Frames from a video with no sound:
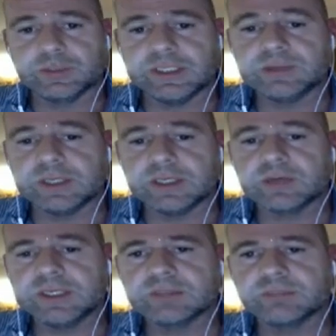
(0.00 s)
we need to
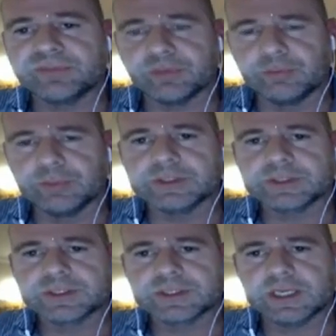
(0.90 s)
increase the
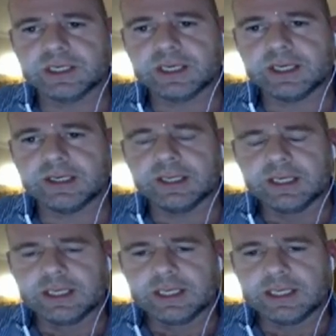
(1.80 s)
performance uh, and
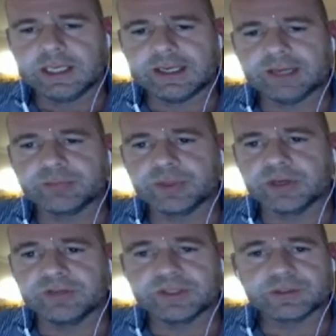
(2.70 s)
and output
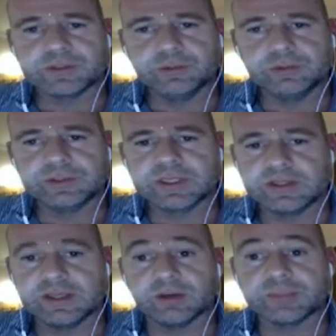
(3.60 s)
of the schools
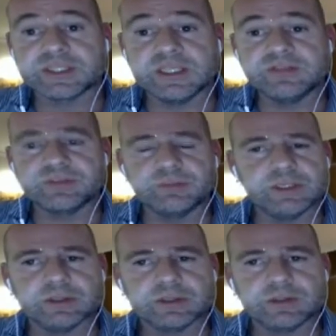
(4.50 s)
that are perceived to be
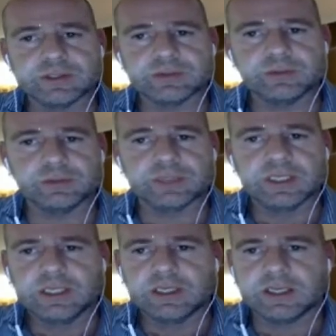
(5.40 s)
not good schools.
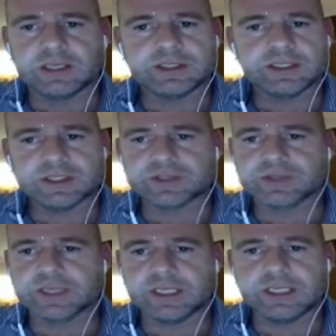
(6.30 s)
Uh, teacher
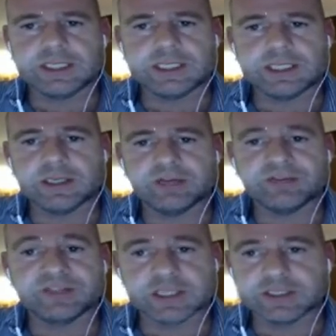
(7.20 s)
training, uh,
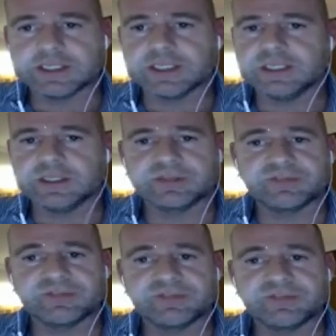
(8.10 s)
facilities,
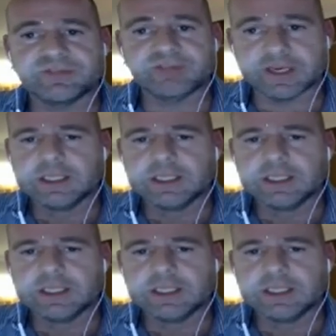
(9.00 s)
funding,